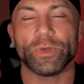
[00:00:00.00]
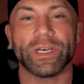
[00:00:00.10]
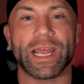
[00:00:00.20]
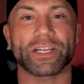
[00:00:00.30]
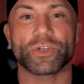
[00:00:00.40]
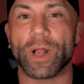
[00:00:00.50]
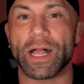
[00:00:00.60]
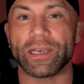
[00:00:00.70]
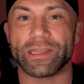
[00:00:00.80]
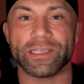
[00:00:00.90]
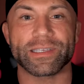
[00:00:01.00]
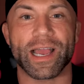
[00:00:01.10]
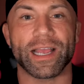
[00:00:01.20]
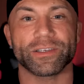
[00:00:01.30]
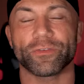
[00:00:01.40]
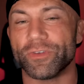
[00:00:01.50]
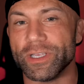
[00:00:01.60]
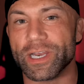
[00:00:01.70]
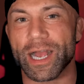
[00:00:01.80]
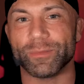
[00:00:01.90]
When in actuality, these guys are
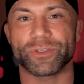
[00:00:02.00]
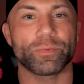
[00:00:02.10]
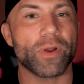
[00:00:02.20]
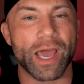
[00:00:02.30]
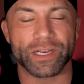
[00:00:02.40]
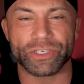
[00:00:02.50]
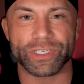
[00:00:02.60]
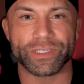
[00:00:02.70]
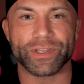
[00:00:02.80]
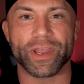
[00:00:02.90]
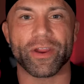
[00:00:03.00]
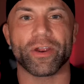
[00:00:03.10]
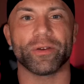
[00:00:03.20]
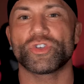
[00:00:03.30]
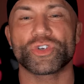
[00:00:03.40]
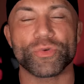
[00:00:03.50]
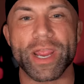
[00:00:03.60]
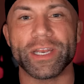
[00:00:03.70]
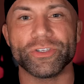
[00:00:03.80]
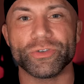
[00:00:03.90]
phenoms, they're prodigies, they are
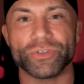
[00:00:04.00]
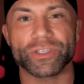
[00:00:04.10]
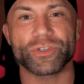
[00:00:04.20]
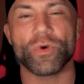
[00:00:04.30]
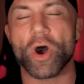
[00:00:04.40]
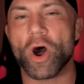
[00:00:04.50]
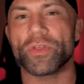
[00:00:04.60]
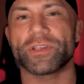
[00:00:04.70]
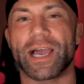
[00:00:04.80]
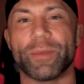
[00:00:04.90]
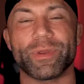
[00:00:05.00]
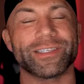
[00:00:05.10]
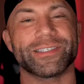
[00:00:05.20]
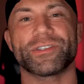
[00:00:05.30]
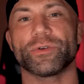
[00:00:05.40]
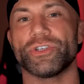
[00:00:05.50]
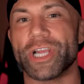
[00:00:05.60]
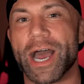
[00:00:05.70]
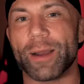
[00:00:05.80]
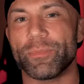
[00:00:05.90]
training jiu-jitsu all the time because it's their
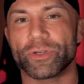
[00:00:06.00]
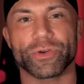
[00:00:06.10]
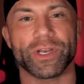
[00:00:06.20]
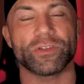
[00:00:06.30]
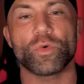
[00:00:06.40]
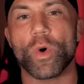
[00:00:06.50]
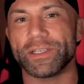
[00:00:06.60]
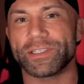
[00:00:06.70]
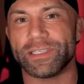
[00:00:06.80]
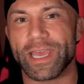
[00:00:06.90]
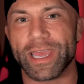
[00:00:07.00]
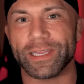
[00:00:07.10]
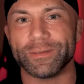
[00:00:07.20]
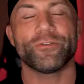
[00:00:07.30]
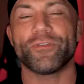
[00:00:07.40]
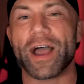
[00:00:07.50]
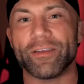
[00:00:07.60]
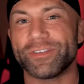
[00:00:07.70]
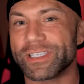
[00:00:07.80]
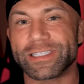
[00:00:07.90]
job. They're training twice a day,
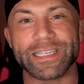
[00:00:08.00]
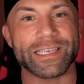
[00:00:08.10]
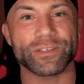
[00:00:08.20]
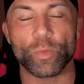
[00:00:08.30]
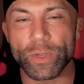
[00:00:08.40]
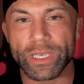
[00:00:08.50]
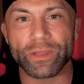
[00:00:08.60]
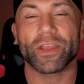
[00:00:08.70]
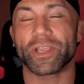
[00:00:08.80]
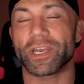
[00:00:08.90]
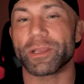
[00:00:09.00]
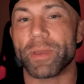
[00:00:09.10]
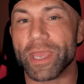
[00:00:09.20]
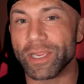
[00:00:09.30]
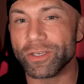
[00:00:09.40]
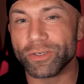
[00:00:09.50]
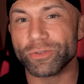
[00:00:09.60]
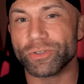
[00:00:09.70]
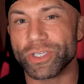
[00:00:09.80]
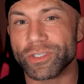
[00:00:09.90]
5-6 days a week. They are getting paid to do
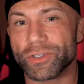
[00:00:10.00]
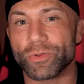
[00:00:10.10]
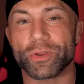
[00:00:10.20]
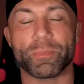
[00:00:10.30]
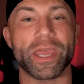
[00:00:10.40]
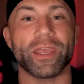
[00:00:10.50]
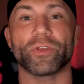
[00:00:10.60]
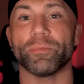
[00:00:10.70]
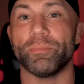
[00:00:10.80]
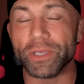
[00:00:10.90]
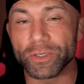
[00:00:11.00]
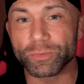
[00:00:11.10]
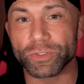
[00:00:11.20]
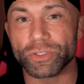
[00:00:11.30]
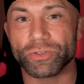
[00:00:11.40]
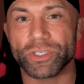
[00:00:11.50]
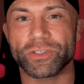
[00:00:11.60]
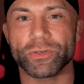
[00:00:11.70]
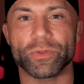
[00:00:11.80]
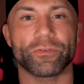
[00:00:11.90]
jiu-jitsu, they're paying their bills with
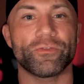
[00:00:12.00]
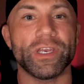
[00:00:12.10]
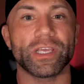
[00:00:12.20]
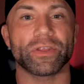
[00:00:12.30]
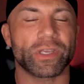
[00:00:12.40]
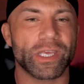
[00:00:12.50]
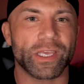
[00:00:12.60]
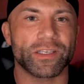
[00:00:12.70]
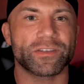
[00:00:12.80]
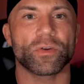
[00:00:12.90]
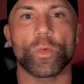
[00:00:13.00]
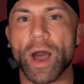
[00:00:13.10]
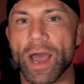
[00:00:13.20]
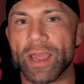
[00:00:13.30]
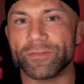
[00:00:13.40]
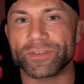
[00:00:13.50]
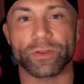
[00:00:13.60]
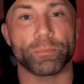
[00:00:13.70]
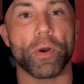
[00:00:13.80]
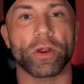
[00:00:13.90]
jiu-jitsu, they're feeding their kids, their wives,
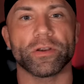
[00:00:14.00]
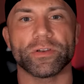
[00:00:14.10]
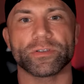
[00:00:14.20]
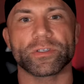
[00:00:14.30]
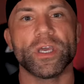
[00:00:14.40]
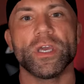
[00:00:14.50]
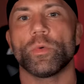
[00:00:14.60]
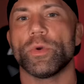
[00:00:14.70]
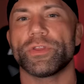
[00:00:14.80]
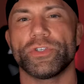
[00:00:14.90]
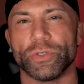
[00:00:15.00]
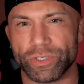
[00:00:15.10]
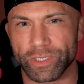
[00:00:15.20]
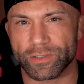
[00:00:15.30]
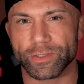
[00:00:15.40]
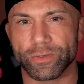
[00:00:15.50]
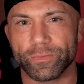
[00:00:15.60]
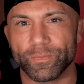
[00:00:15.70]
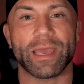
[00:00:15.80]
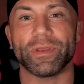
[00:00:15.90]
their partners with jiu-jitsu,
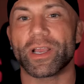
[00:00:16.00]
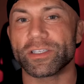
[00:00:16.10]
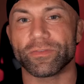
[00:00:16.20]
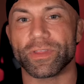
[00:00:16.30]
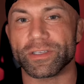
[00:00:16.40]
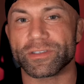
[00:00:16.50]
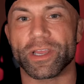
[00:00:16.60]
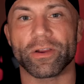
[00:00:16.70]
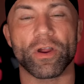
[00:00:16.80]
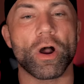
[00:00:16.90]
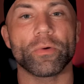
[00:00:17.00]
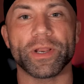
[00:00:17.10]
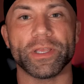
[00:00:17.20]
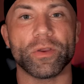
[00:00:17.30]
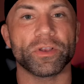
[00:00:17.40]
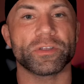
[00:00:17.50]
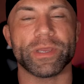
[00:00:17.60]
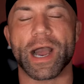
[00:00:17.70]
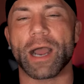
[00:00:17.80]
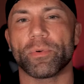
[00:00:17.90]
and because of this, they're already going to
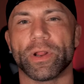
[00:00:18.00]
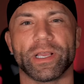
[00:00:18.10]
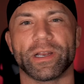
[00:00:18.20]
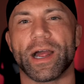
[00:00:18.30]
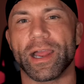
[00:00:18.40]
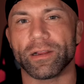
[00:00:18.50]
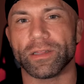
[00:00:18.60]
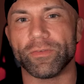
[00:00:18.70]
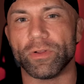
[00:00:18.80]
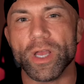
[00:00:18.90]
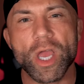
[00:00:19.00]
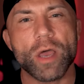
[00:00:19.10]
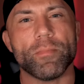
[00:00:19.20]
be operating at a higher level.